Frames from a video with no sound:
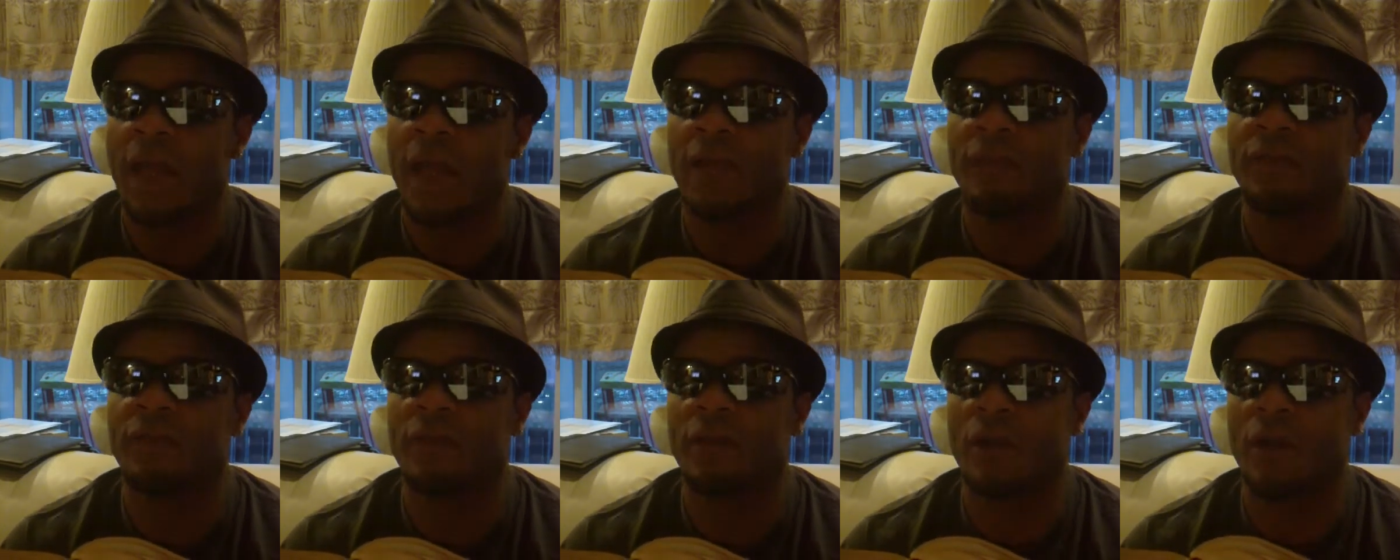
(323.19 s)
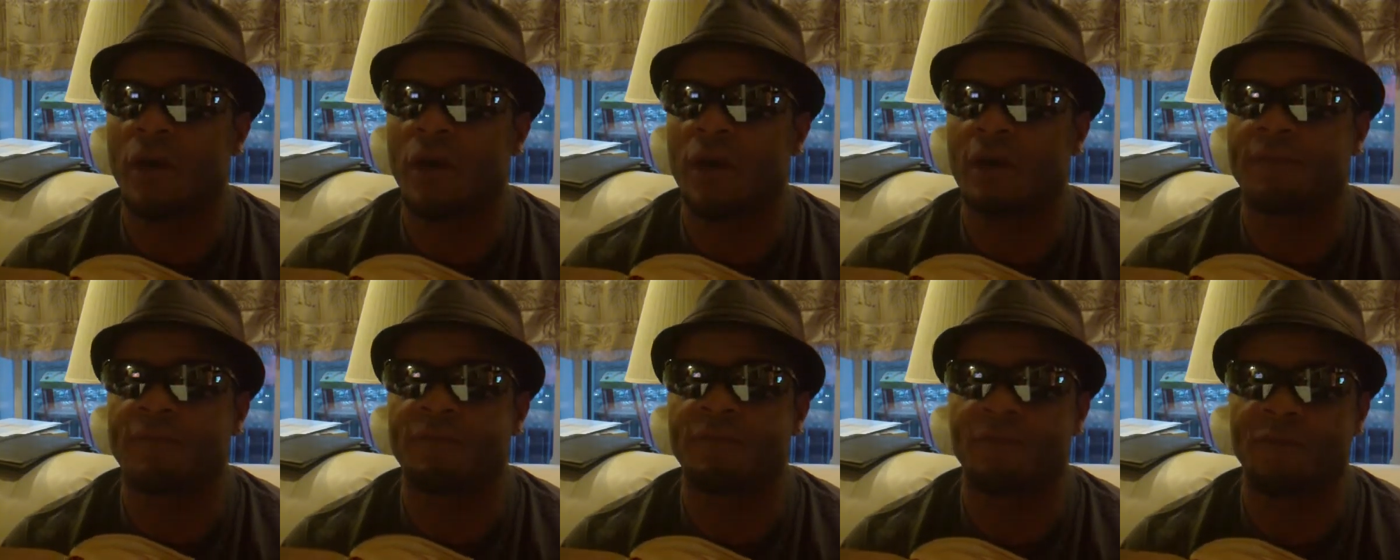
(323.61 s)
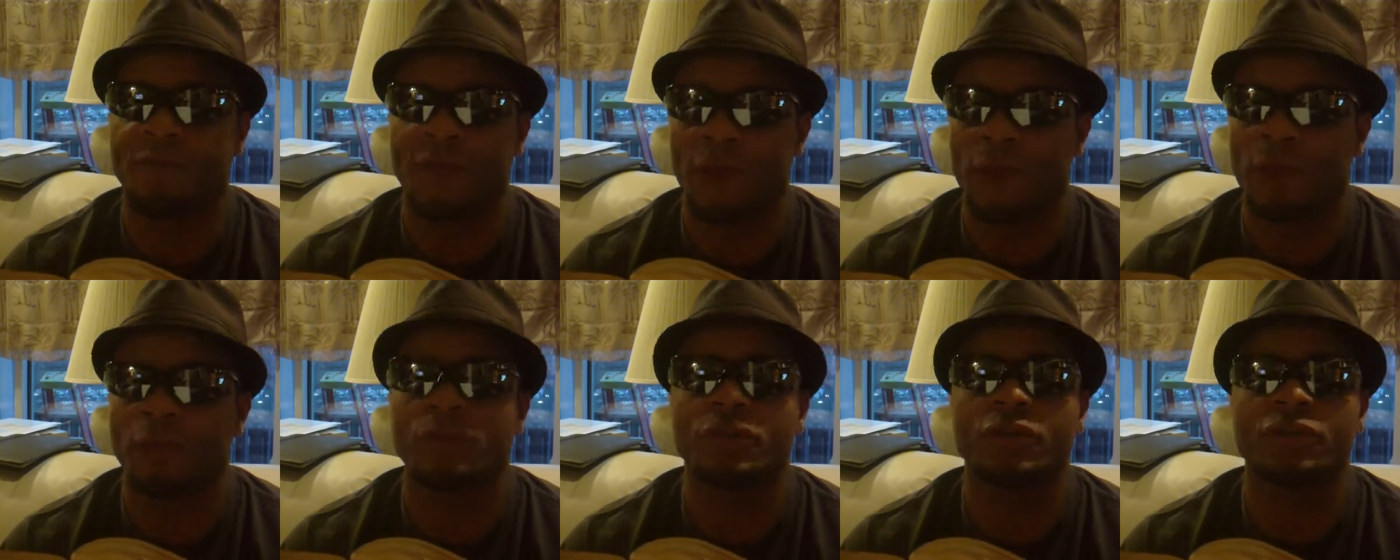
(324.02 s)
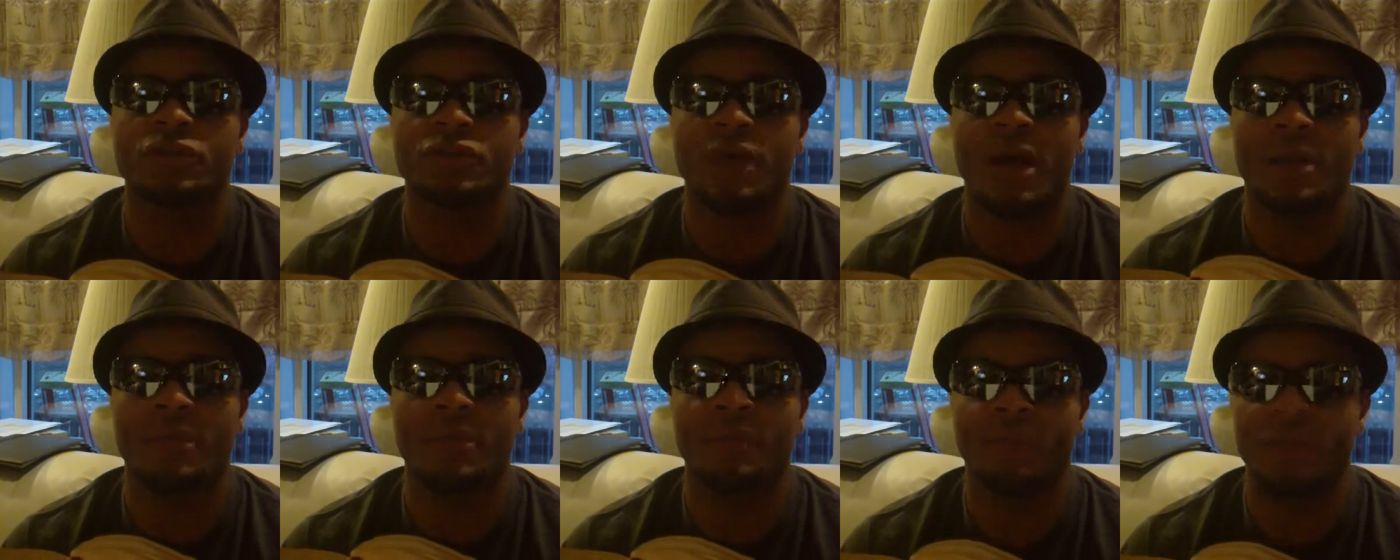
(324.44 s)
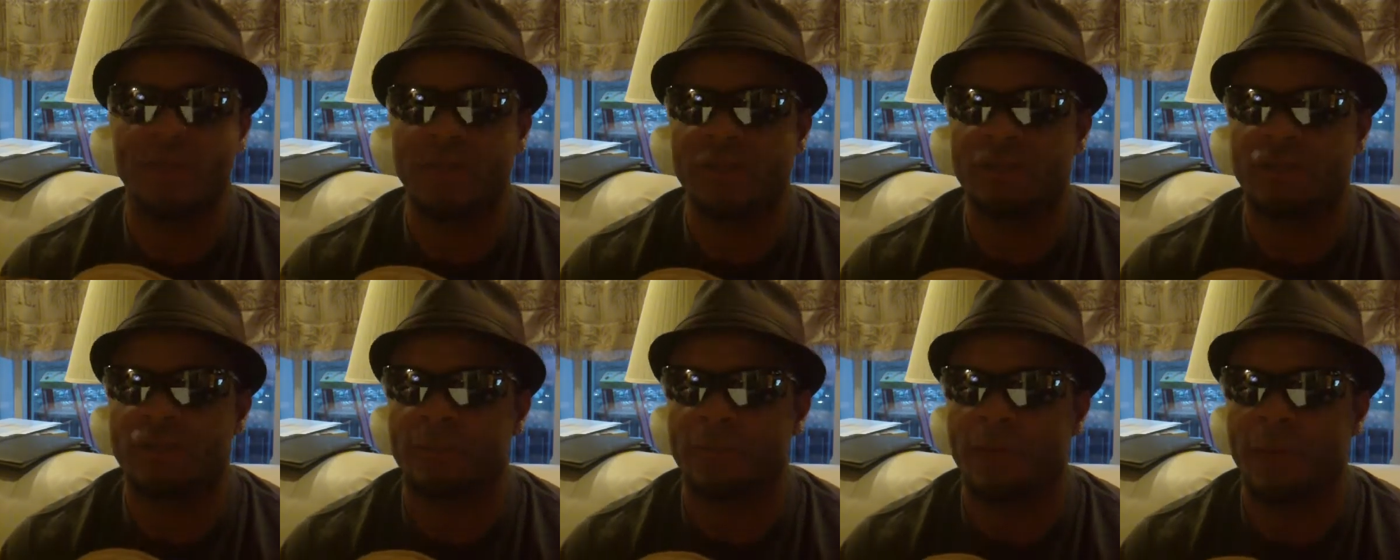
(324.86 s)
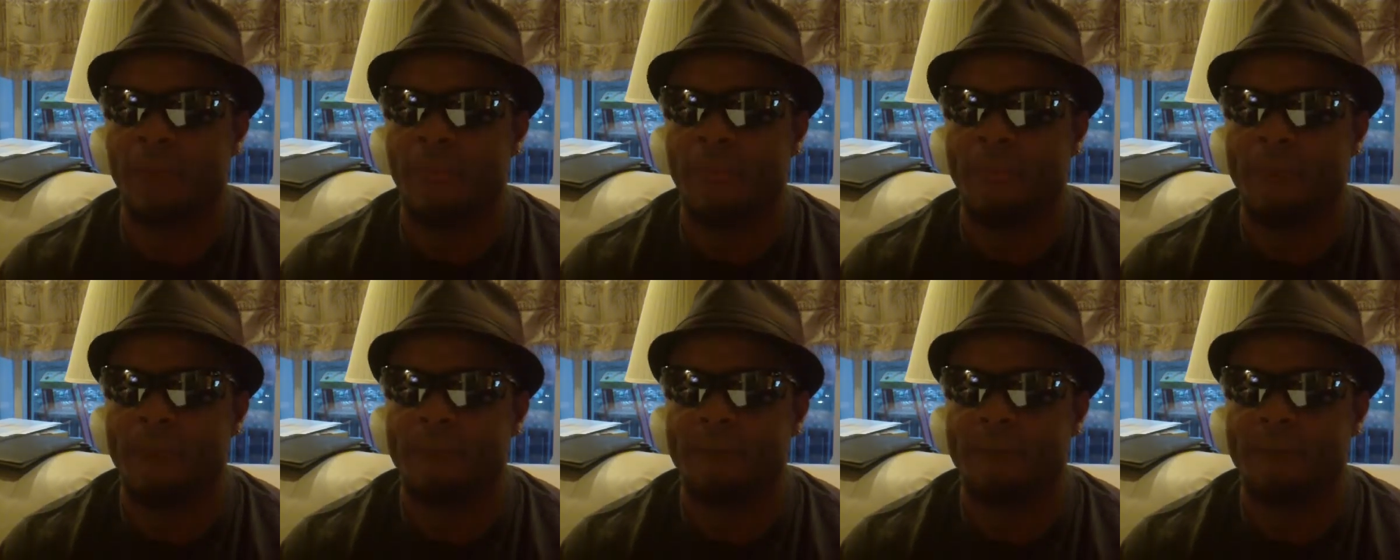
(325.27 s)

and the lot fell on the tribe of Benjamin.